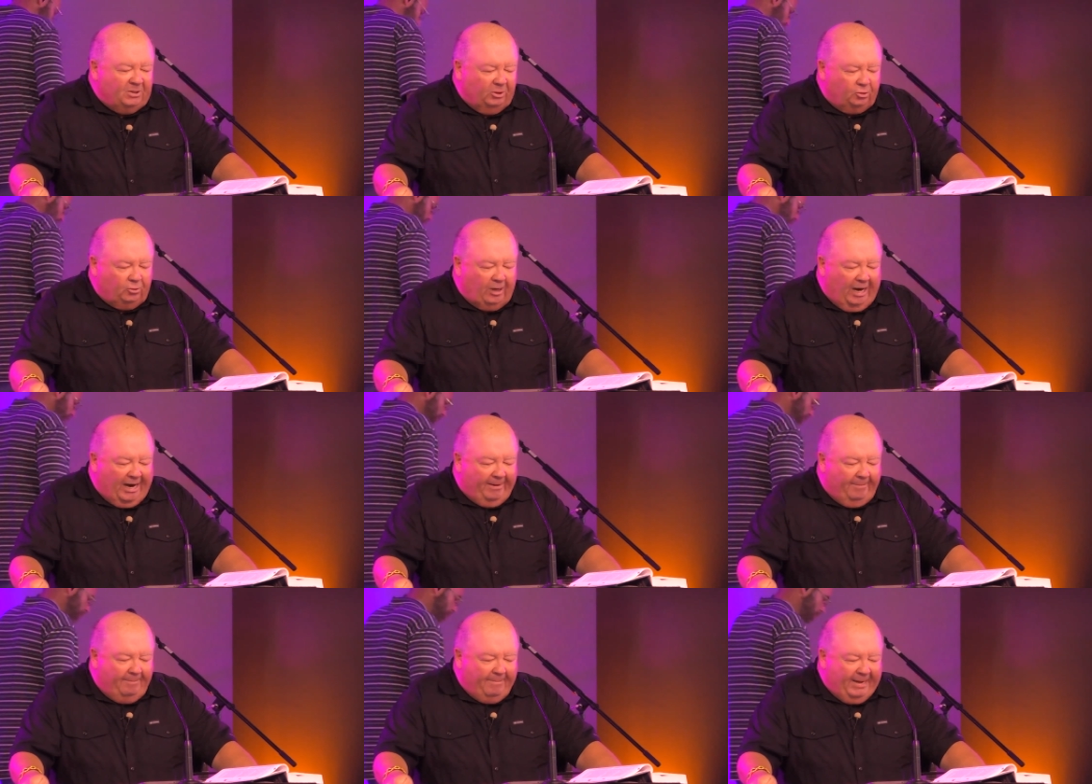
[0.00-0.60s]

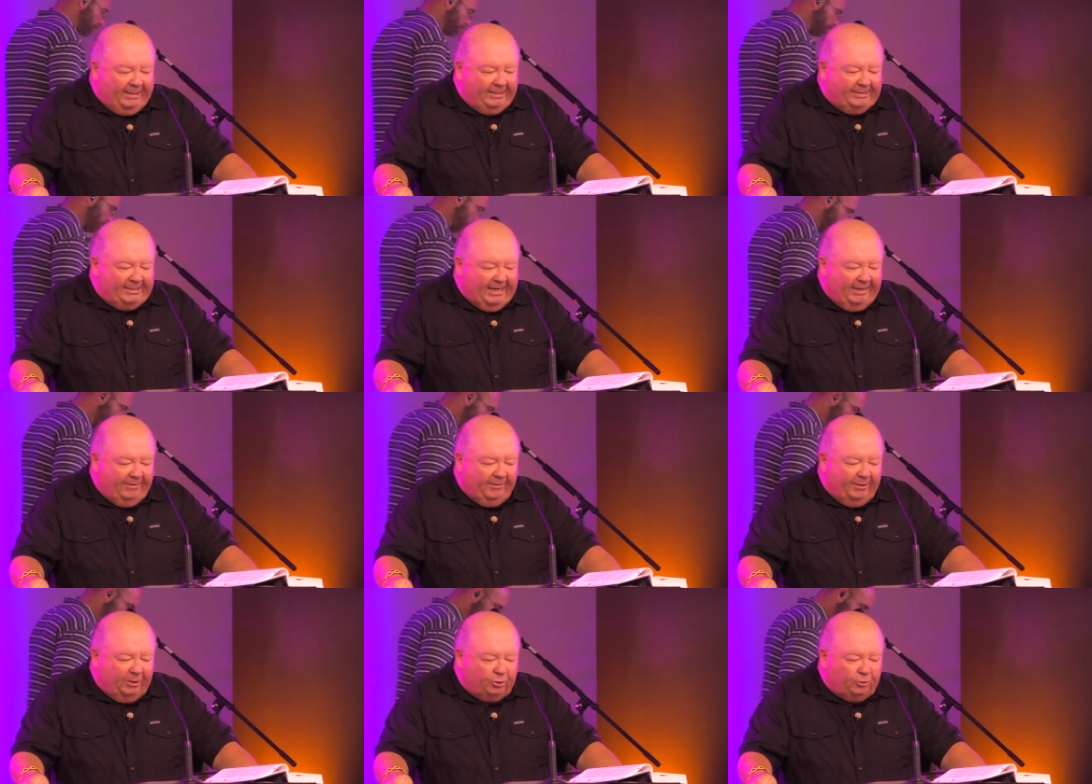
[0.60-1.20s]
try to
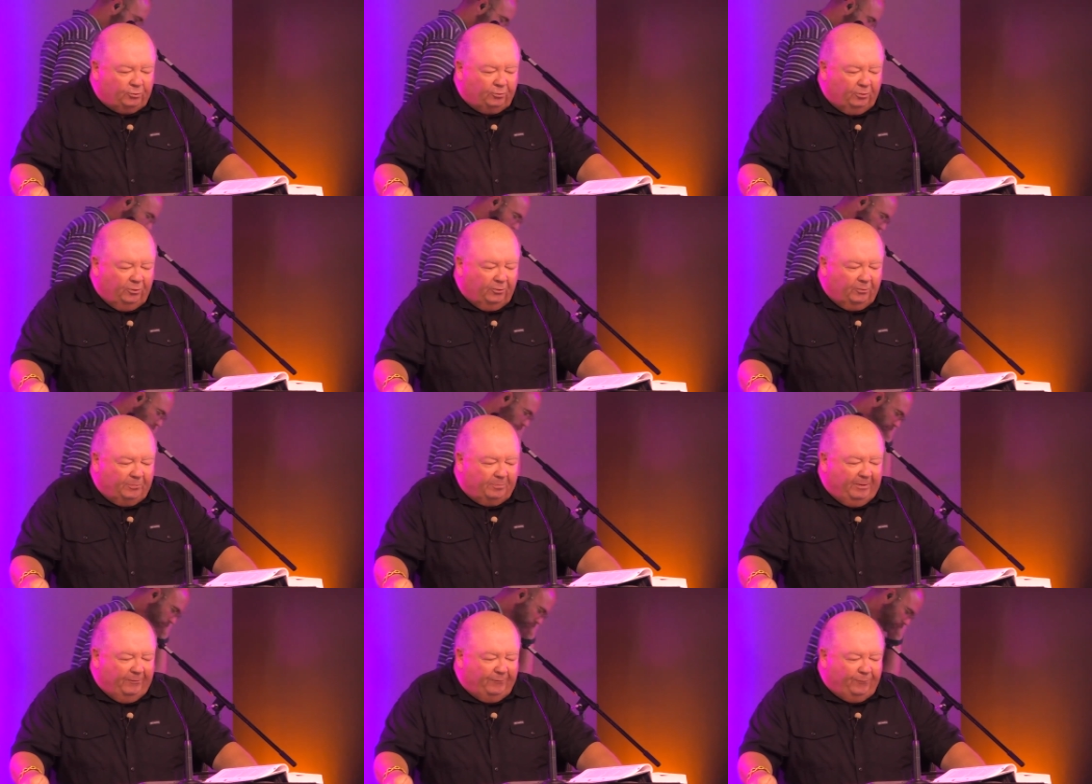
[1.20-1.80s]
maintain the
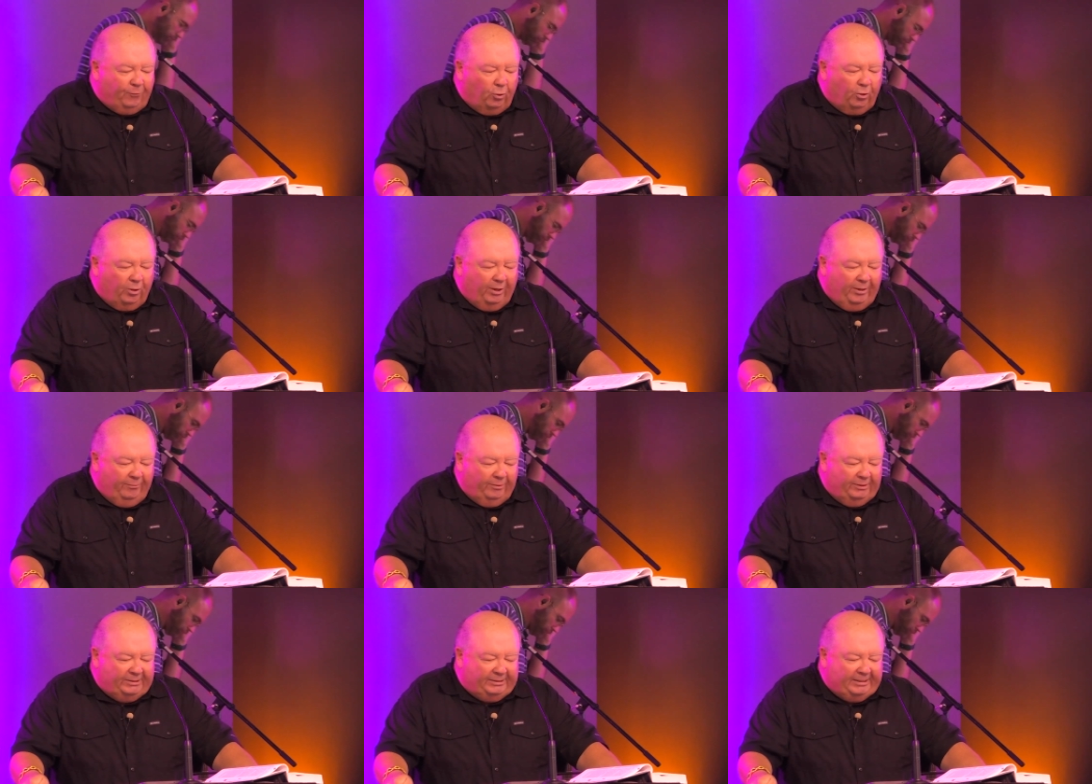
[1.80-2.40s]
truth before he
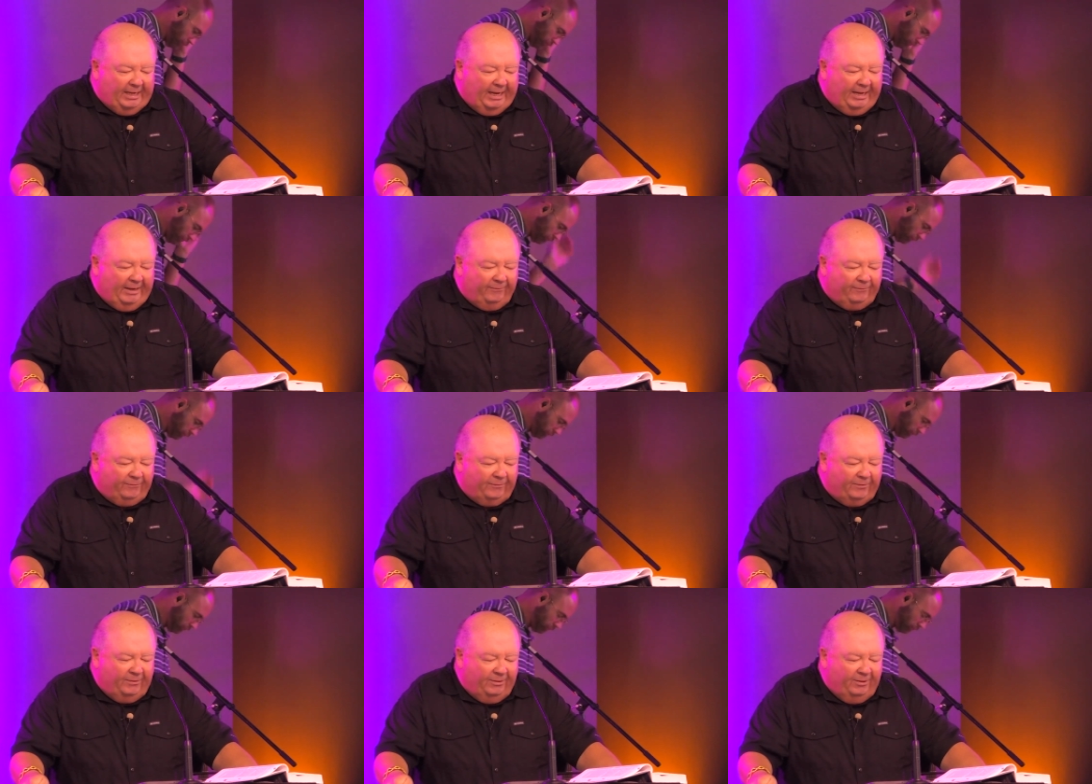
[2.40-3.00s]
was
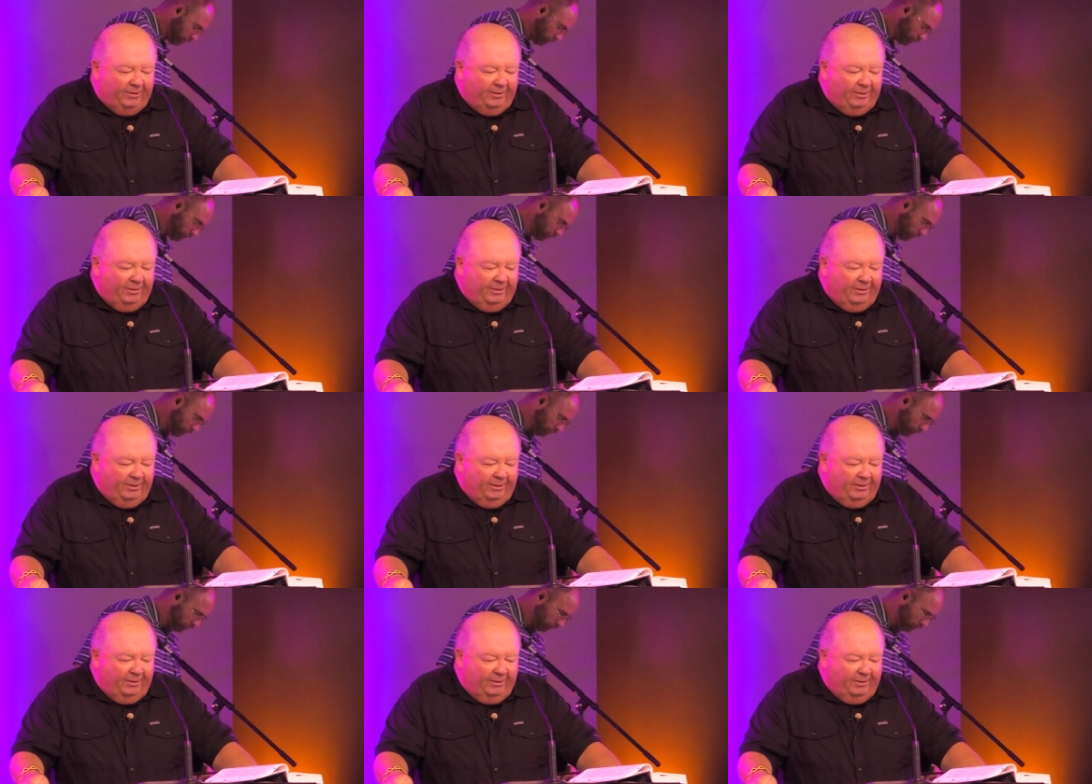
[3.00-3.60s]
saved
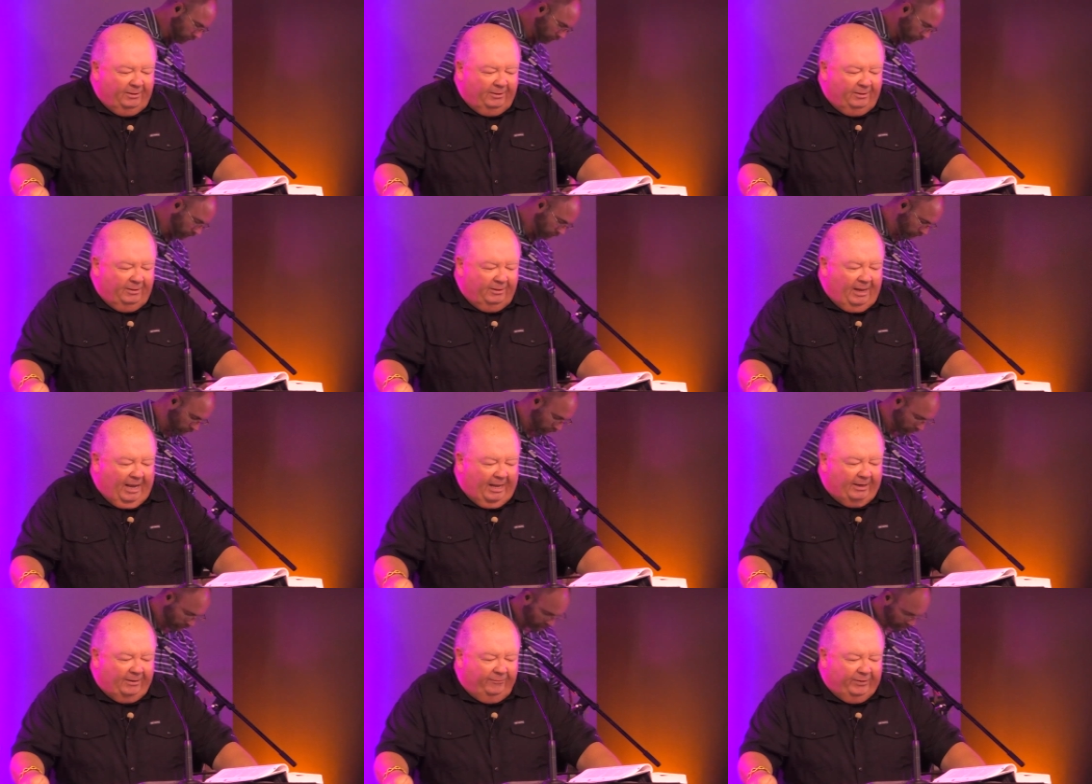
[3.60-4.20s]

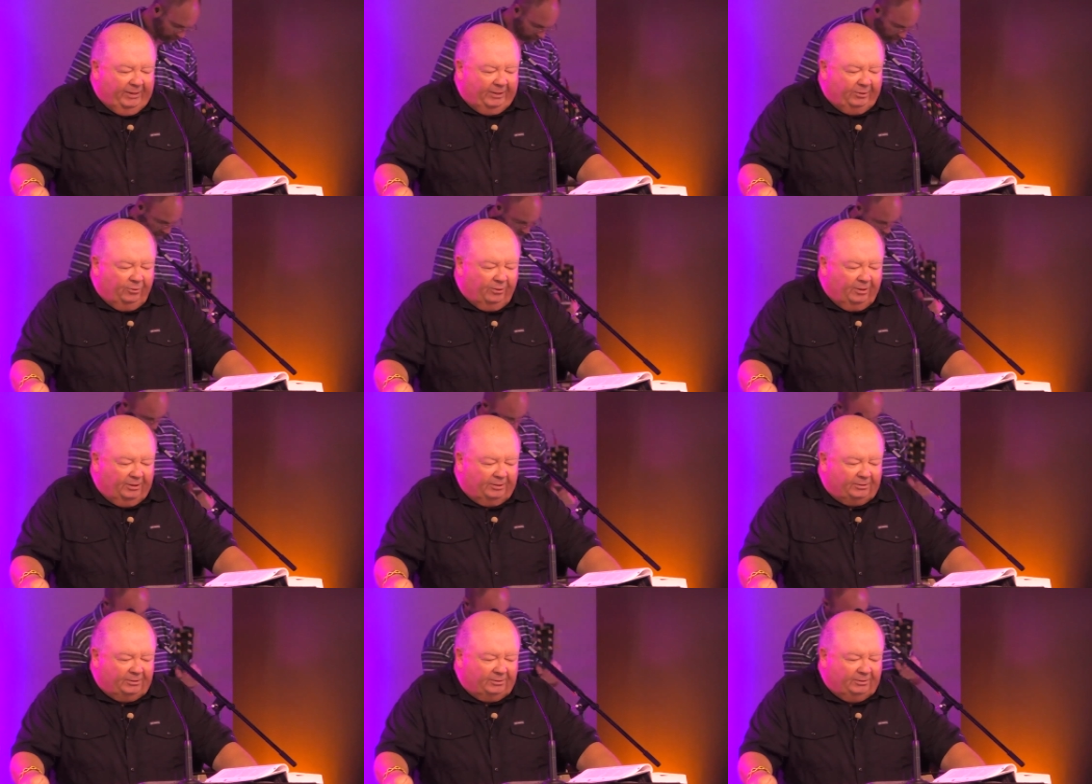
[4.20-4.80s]
out of
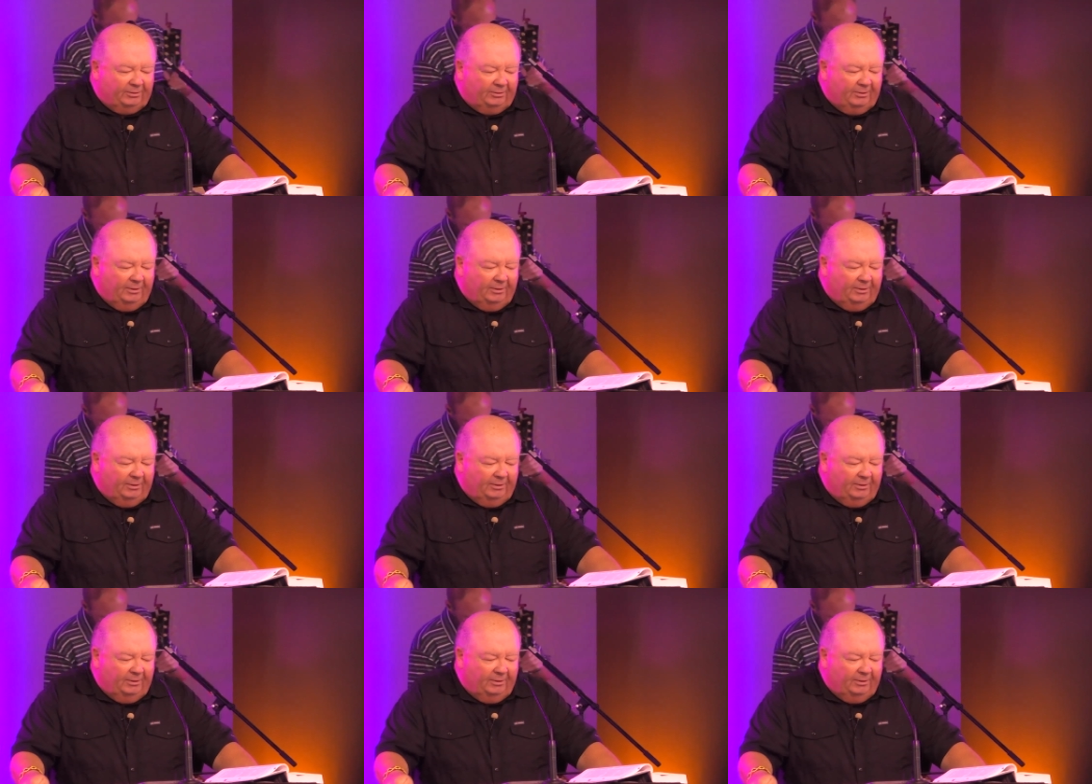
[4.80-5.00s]
ignorance.